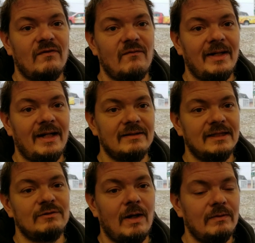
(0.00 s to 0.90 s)
everybody else.
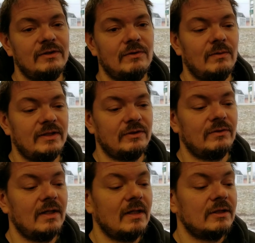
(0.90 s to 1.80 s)
That's why we do what we
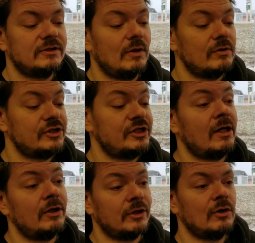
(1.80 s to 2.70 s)
do. So
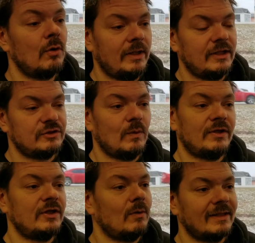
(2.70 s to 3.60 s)
share your coinage, whether
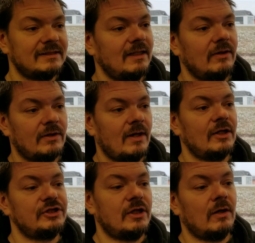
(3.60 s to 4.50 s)
you want to sell it or not.
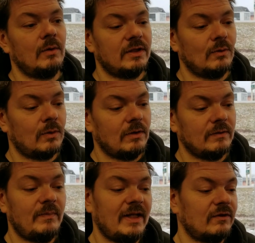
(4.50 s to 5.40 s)
Share it with the
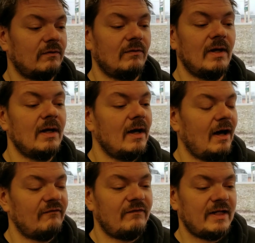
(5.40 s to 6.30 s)
world, be it through
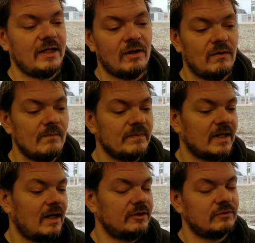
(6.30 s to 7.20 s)
a video,
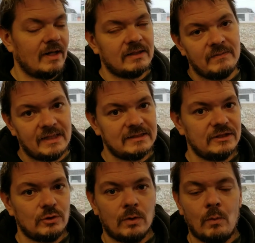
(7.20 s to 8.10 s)
a direct
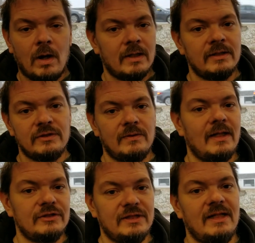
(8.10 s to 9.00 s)
message or walking into an
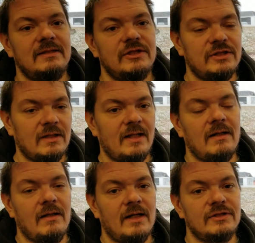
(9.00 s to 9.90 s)
LCS, share that
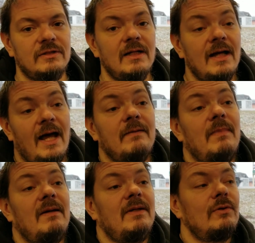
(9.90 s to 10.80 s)
collection, and
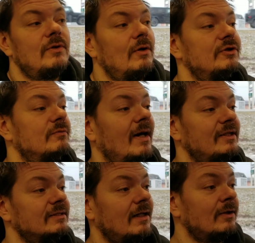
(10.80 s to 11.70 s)
maybe, who knows, you might
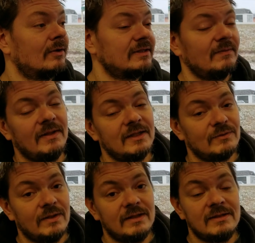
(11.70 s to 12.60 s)
just unearth something that's
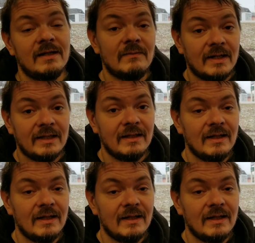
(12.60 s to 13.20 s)
worth a ton of money.